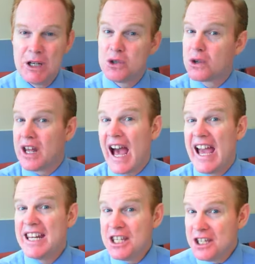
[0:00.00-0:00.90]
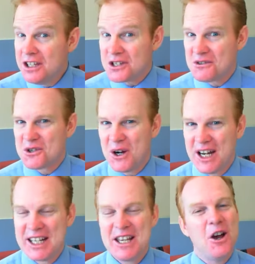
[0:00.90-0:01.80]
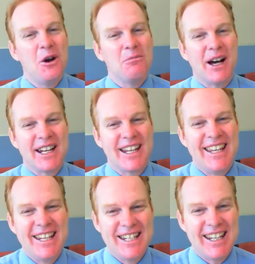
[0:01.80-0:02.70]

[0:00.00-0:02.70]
It took 80 years of training, but he